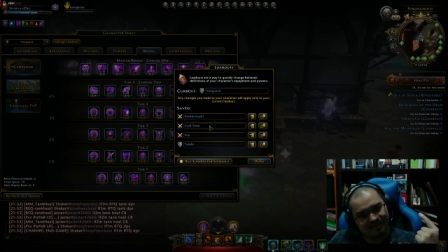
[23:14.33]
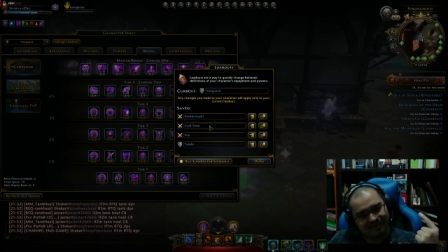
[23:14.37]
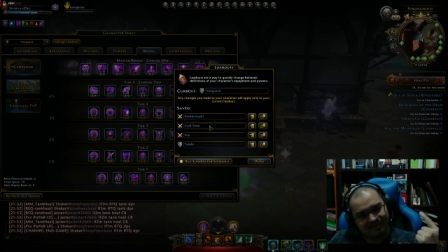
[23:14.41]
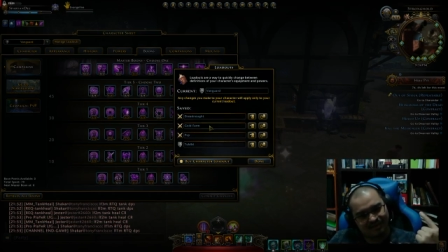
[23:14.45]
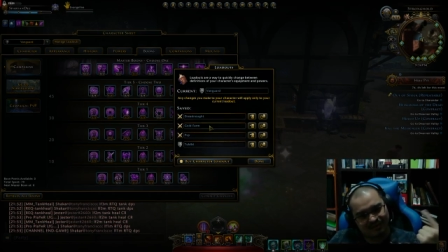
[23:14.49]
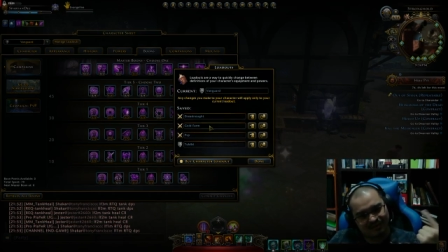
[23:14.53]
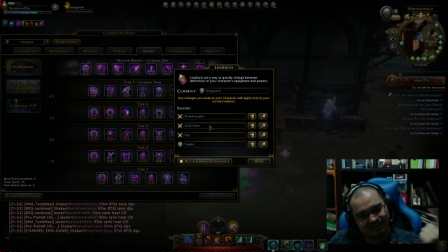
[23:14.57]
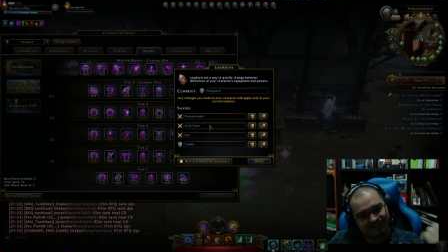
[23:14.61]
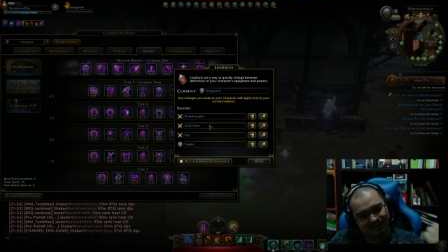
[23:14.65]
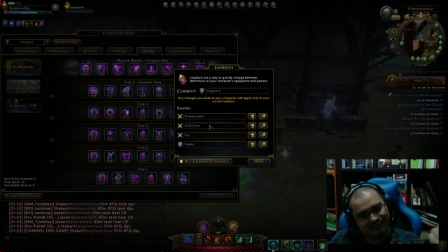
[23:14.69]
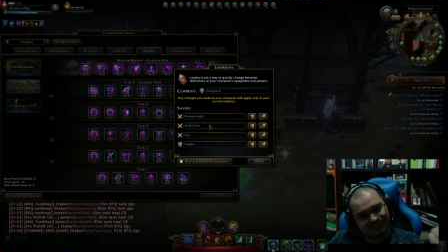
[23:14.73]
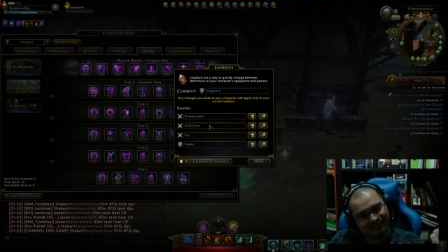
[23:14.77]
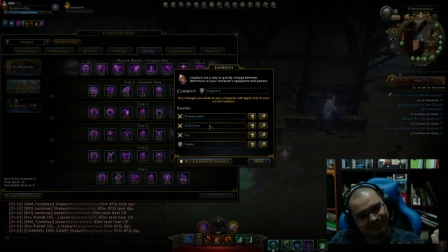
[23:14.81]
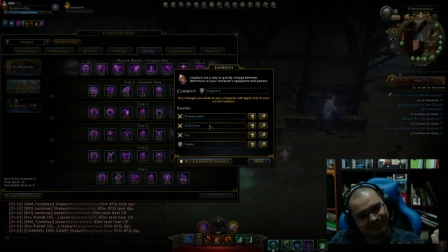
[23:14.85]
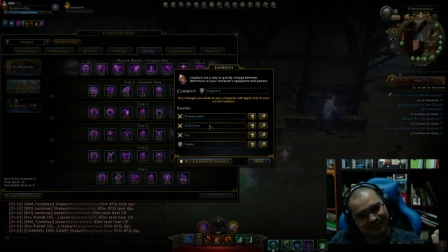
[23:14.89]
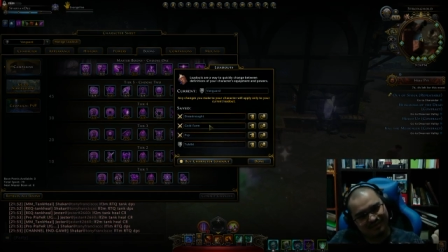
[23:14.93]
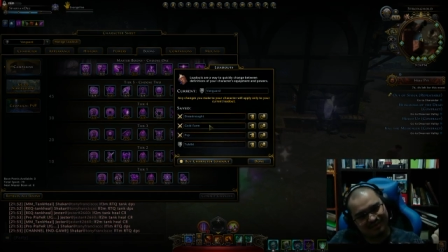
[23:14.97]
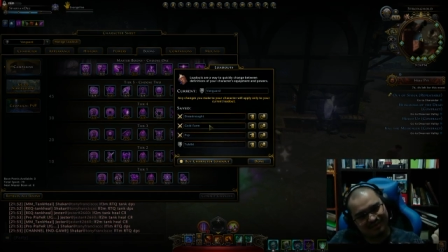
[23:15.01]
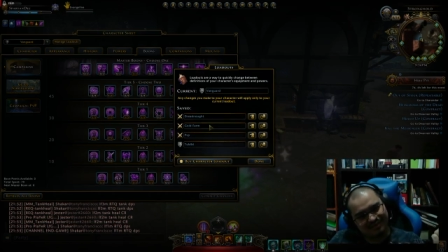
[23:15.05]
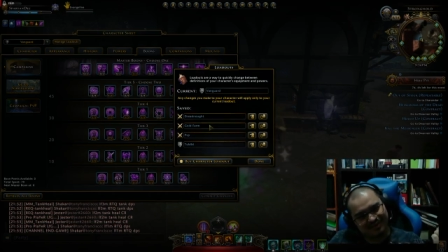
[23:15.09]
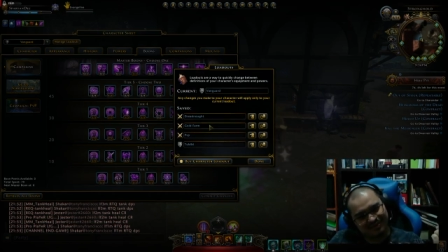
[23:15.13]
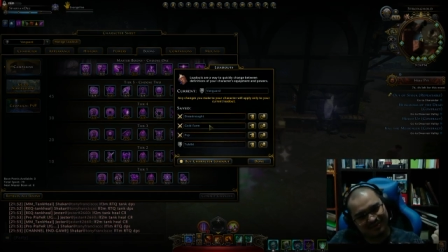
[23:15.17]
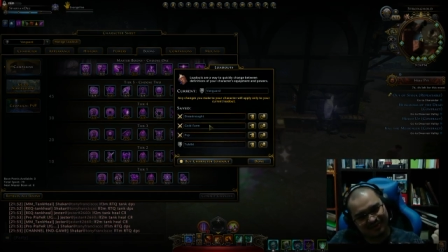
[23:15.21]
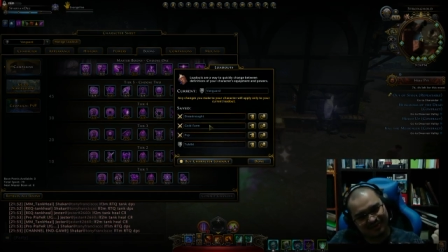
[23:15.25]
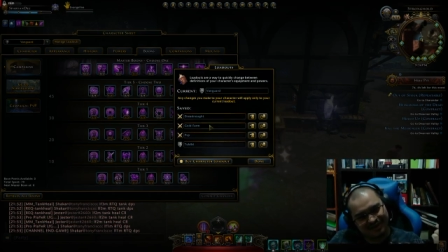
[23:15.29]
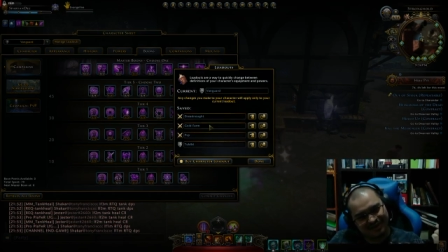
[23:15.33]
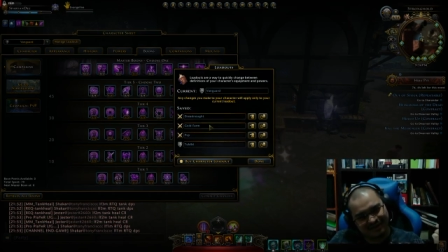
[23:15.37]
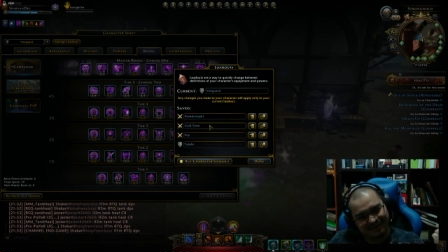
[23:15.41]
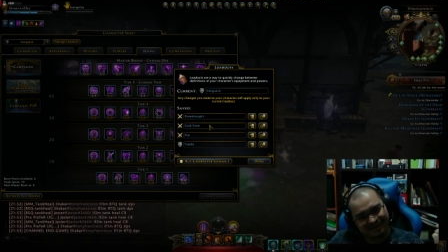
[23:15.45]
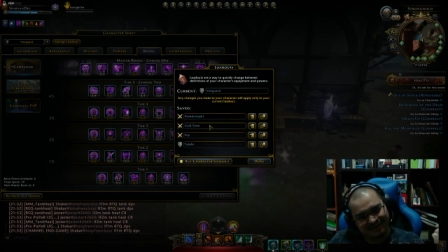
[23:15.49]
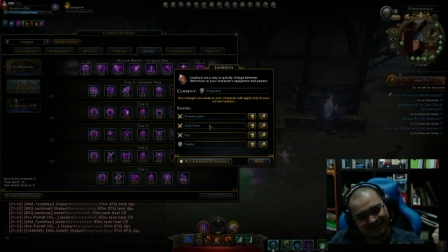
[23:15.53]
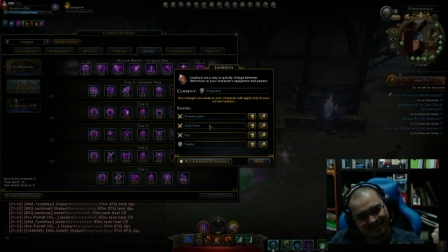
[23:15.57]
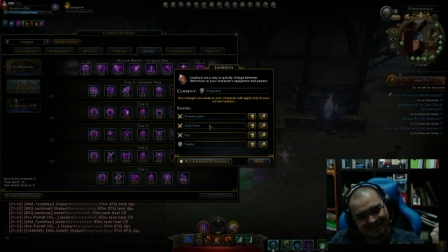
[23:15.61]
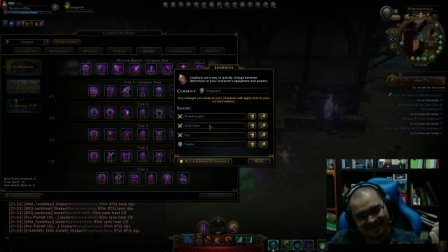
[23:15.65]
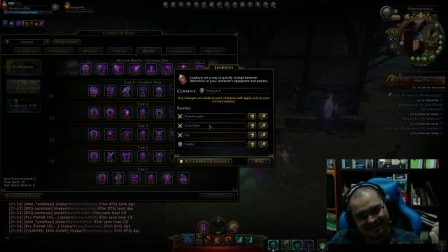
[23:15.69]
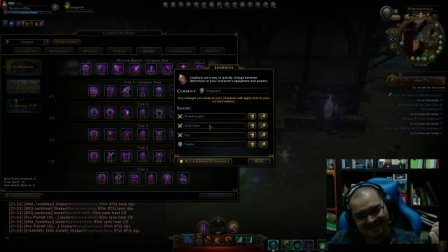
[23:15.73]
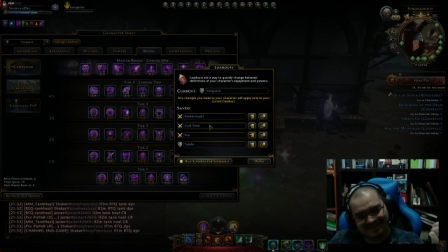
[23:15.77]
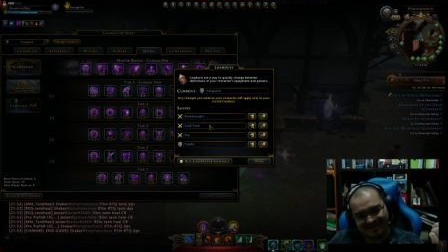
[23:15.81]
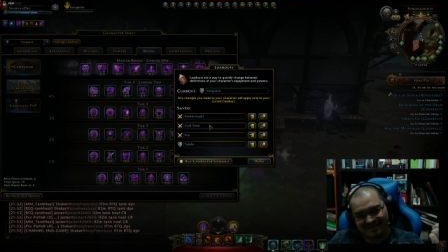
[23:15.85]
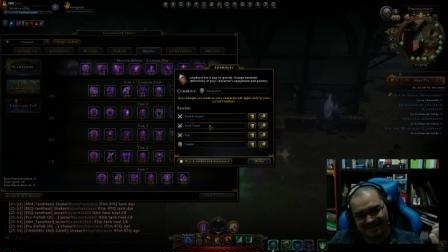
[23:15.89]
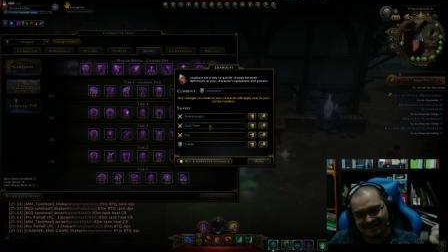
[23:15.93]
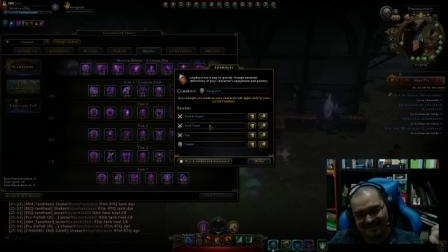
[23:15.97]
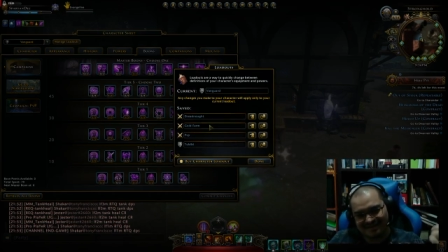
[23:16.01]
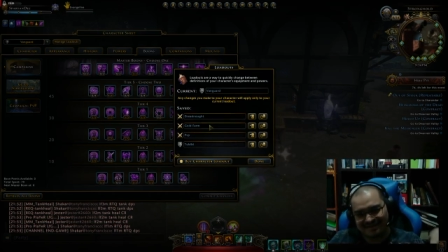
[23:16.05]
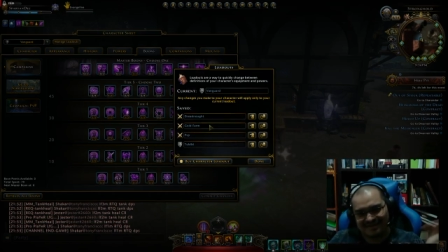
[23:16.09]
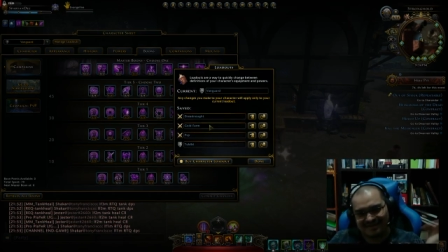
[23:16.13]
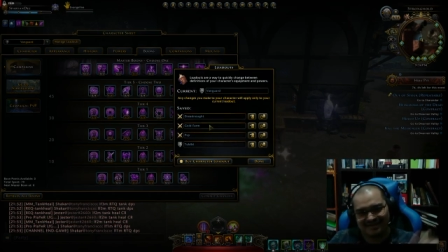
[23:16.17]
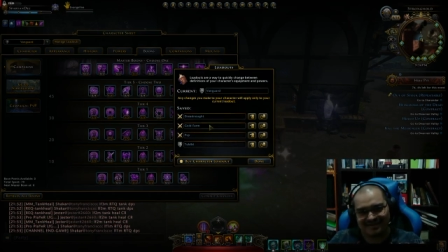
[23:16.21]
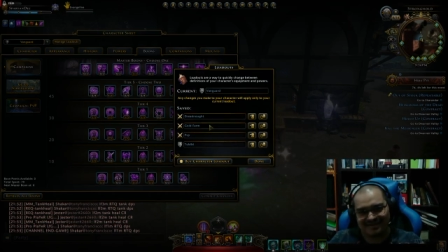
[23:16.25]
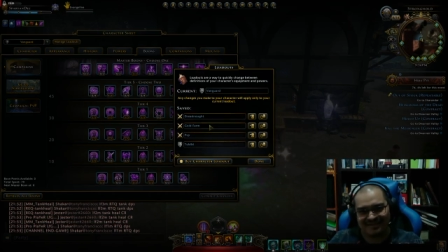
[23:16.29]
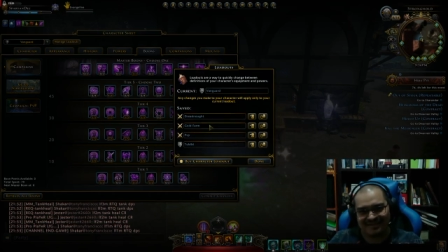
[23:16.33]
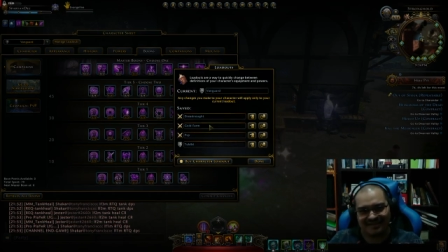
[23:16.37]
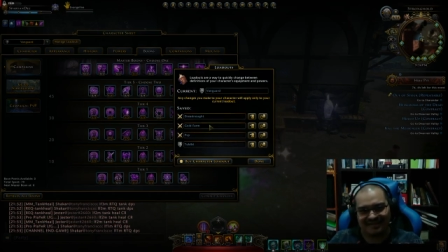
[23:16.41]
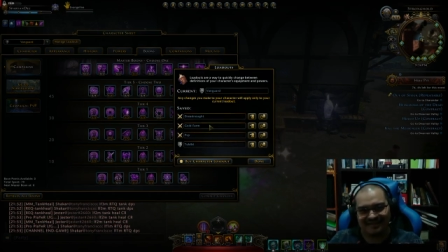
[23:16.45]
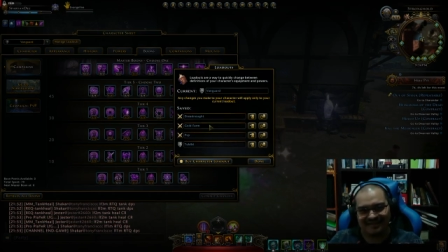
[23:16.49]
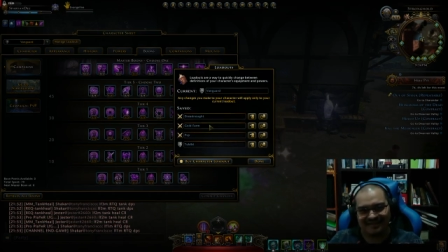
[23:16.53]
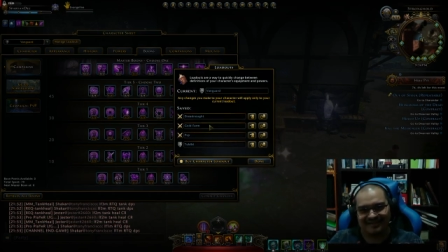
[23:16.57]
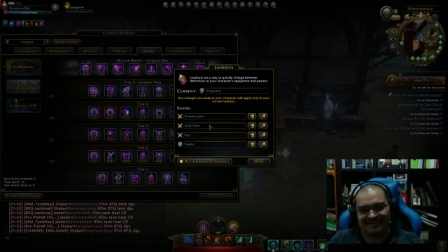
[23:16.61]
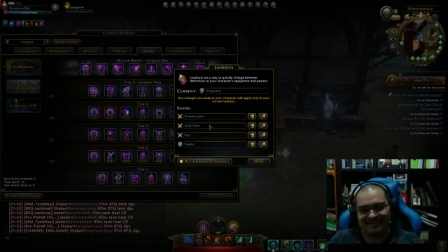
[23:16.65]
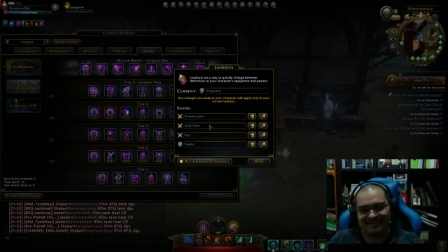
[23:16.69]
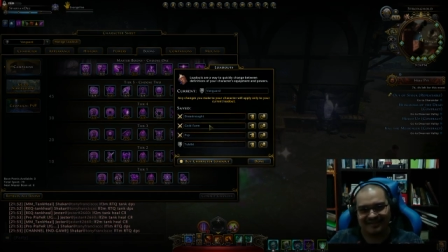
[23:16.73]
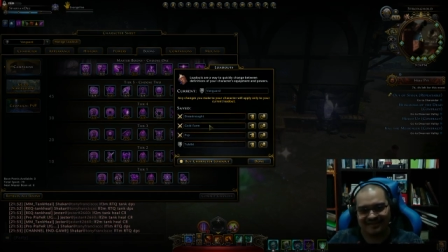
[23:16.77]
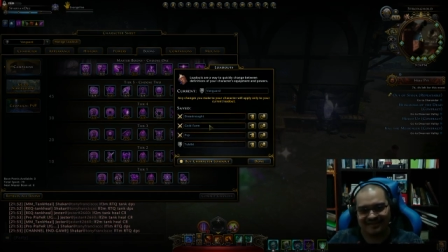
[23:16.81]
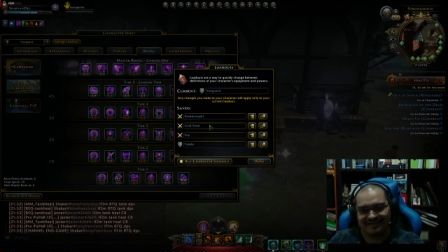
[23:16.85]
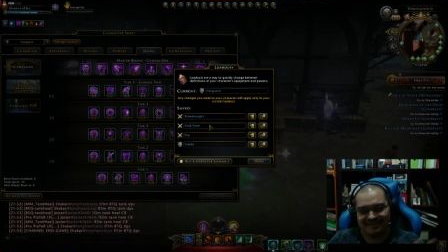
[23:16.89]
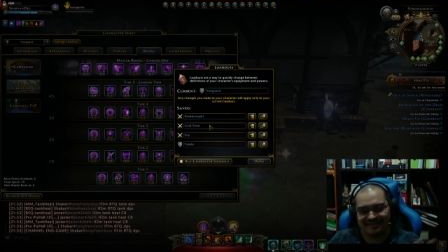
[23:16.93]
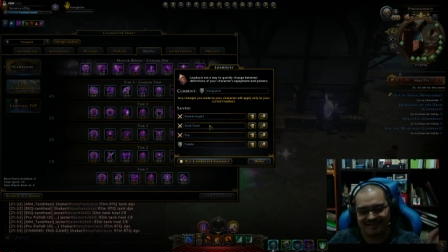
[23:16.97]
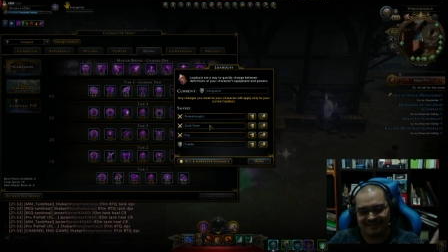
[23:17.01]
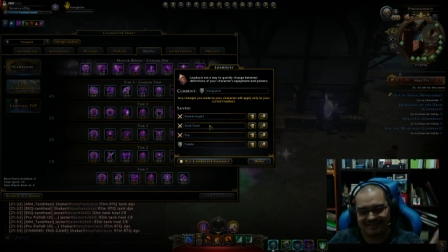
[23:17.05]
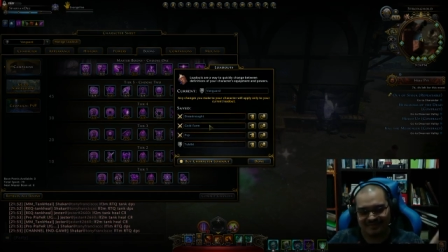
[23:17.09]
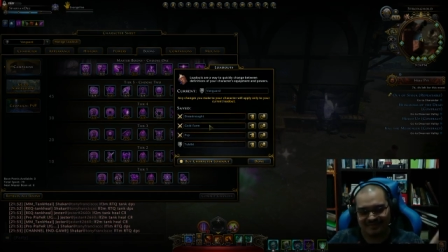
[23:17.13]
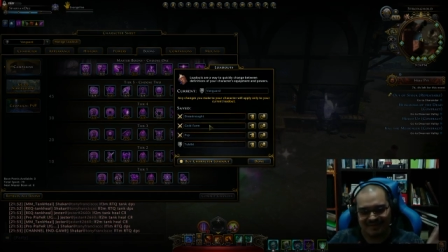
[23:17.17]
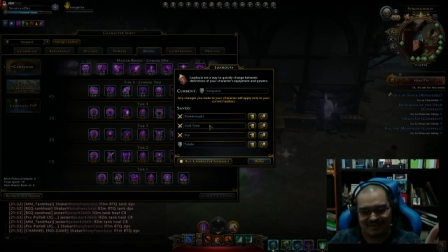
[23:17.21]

gold farm load. I guess that's just like um,